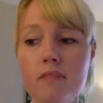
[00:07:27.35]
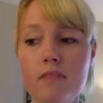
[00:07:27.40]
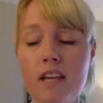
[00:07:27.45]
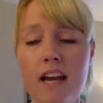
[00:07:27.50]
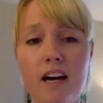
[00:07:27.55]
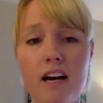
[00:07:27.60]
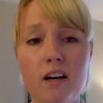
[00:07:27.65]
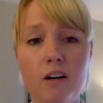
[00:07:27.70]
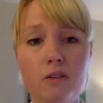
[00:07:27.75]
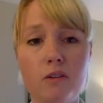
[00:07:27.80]

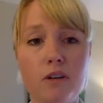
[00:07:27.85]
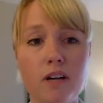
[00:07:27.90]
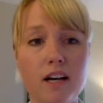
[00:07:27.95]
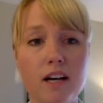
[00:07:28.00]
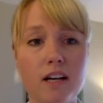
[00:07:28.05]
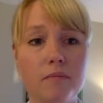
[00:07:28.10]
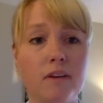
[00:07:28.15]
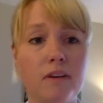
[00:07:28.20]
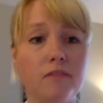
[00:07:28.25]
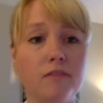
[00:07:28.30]
how
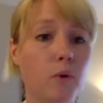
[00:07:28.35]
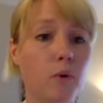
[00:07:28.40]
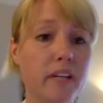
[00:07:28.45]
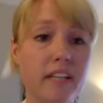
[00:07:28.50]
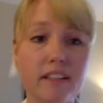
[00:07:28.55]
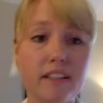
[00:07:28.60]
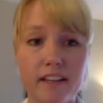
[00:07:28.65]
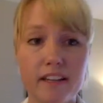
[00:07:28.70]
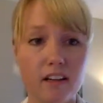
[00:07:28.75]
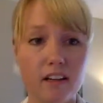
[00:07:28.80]

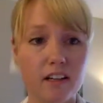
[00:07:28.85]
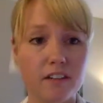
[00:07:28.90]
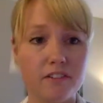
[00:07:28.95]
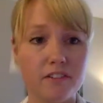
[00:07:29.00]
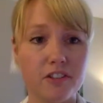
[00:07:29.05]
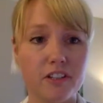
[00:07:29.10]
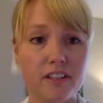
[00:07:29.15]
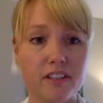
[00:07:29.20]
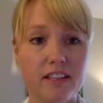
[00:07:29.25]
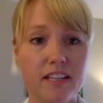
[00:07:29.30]
avoidant they are of
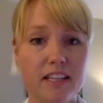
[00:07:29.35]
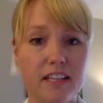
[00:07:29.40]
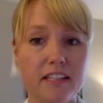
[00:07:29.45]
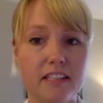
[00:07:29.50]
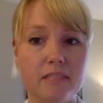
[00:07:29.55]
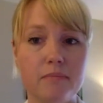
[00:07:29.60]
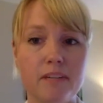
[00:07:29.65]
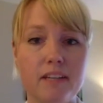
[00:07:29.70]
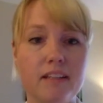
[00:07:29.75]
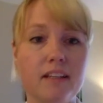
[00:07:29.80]
certain
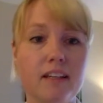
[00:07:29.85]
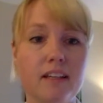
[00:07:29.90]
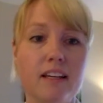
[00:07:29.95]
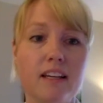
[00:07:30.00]
things, but